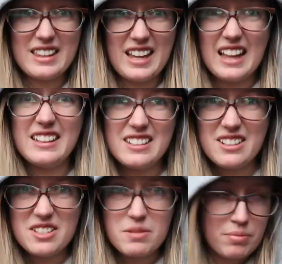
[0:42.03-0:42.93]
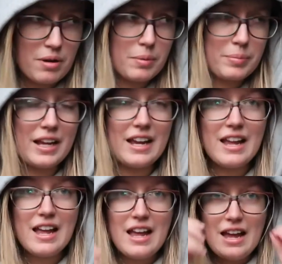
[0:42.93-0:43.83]
the calendars probably.
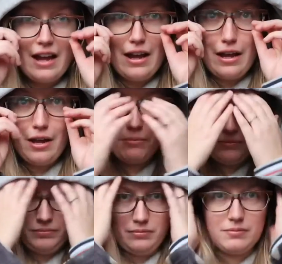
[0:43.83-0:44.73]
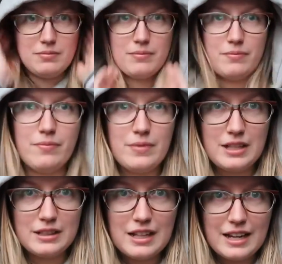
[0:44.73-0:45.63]
Um,
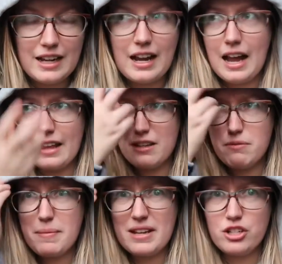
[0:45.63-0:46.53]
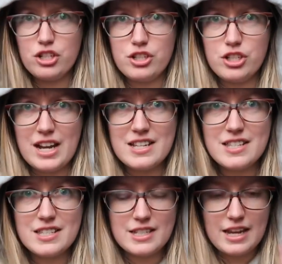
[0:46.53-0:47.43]
like I think we mentioned
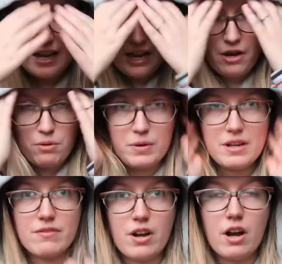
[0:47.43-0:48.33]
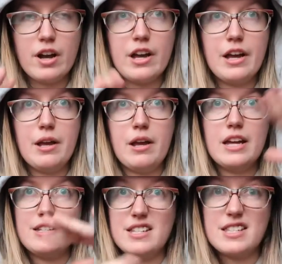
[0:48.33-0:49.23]
yesterday, we've got a,
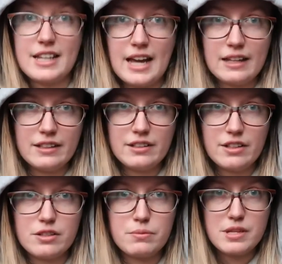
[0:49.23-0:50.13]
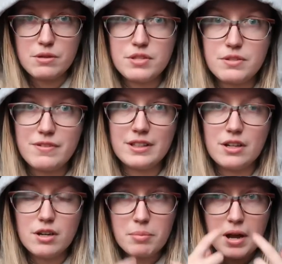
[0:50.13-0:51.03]
a Disney calendar that we used to fill
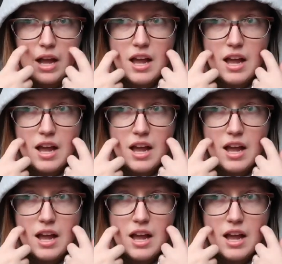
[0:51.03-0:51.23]
up.